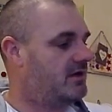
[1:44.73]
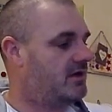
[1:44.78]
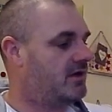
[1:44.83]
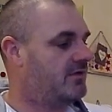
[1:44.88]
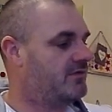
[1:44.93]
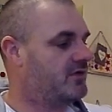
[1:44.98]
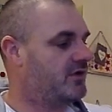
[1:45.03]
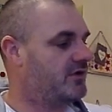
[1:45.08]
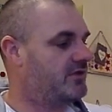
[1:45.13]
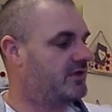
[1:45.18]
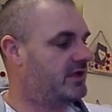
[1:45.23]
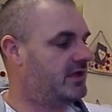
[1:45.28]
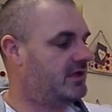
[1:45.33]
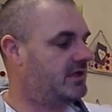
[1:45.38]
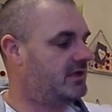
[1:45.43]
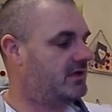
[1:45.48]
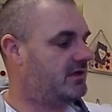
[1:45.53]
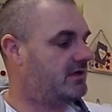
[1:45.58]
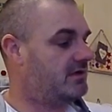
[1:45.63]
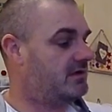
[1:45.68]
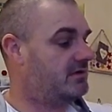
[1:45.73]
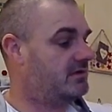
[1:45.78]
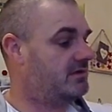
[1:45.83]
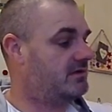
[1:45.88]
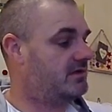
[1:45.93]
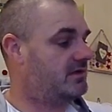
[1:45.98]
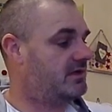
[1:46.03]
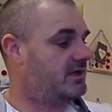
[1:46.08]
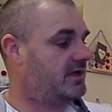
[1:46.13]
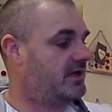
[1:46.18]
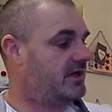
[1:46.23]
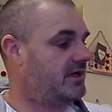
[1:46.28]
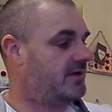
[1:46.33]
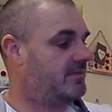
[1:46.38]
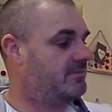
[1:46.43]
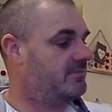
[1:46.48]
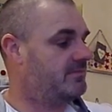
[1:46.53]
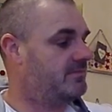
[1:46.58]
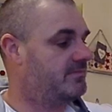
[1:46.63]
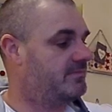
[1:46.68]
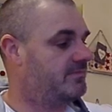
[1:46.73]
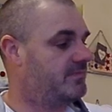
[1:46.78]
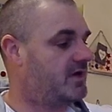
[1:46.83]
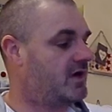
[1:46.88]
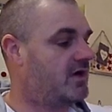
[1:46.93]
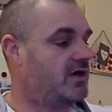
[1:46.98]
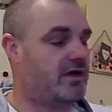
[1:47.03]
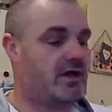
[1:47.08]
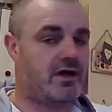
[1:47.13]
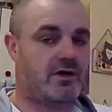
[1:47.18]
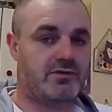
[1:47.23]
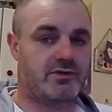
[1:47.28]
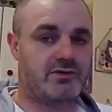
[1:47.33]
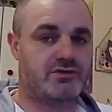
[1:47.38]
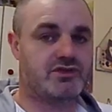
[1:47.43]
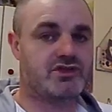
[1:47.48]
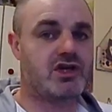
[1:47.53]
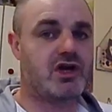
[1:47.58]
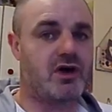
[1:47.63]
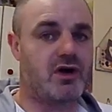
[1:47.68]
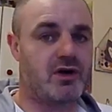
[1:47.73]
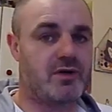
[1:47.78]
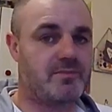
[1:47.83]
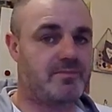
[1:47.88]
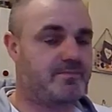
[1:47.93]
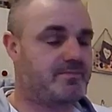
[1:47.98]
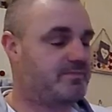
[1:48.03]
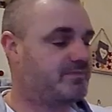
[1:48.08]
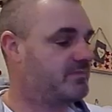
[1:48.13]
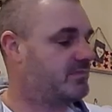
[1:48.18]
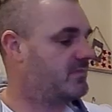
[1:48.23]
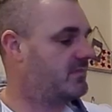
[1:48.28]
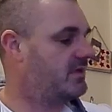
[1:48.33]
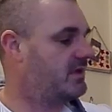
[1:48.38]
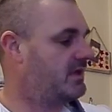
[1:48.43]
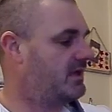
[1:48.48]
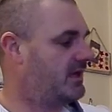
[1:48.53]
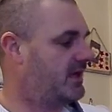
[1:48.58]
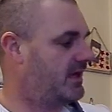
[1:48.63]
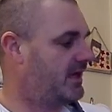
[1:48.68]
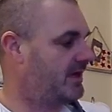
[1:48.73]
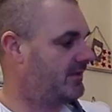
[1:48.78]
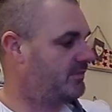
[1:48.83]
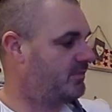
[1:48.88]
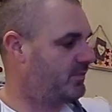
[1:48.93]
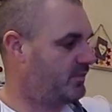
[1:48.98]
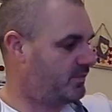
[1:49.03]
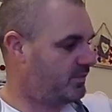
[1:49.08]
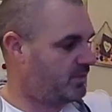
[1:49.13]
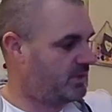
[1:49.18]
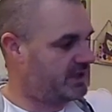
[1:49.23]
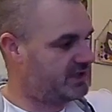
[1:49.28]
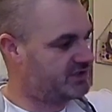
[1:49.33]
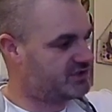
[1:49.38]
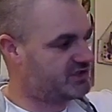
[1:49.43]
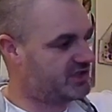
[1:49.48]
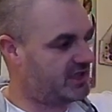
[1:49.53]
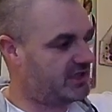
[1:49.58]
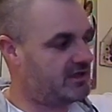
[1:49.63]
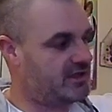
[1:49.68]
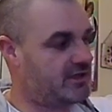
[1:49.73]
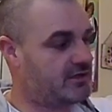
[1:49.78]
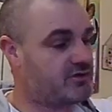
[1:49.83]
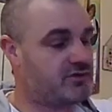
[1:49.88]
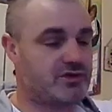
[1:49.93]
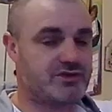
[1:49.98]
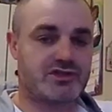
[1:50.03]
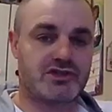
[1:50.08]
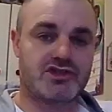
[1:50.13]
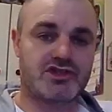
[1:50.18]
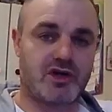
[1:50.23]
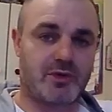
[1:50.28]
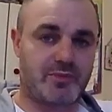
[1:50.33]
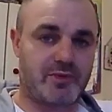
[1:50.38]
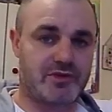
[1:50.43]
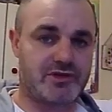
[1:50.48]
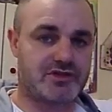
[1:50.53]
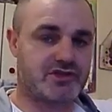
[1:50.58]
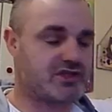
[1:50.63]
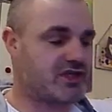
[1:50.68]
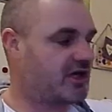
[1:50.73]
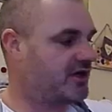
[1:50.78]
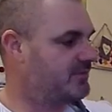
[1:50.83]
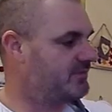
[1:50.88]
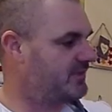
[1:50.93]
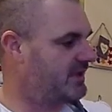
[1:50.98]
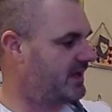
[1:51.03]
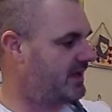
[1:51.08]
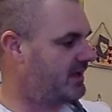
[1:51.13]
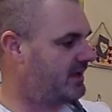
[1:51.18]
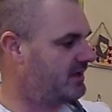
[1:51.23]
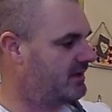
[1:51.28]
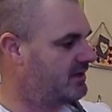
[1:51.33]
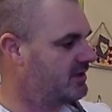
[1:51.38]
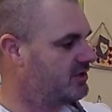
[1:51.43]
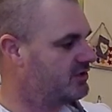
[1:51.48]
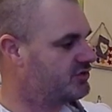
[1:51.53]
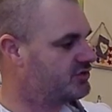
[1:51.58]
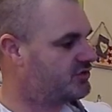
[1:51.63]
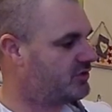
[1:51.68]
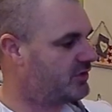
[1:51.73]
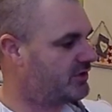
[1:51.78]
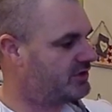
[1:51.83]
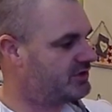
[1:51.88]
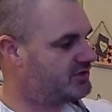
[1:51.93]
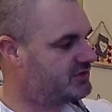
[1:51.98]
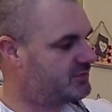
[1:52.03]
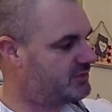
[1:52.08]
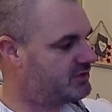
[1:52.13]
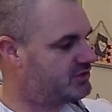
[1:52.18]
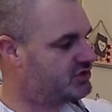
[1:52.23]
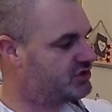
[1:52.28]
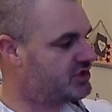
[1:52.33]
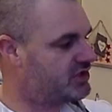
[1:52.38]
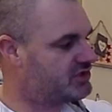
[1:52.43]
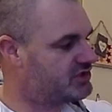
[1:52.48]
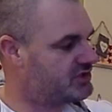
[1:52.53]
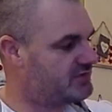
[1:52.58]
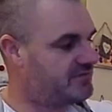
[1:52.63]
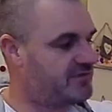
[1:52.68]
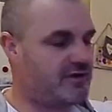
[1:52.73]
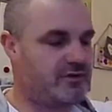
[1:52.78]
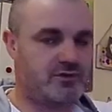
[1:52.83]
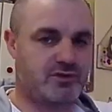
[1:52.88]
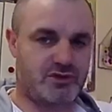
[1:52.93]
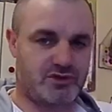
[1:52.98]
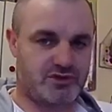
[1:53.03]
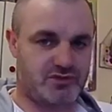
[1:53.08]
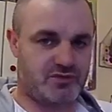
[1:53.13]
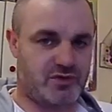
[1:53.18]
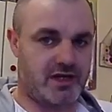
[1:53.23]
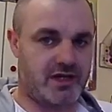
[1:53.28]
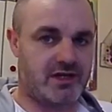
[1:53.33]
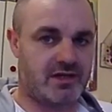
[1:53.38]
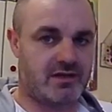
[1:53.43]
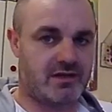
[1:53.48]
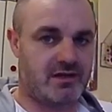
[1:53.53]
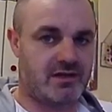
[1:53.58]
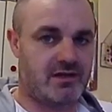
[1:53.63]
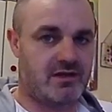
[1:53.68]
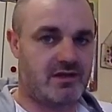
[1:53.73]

I've got the IR on top. When it's sitting across the top of the scope there, trying to adjust the focus ring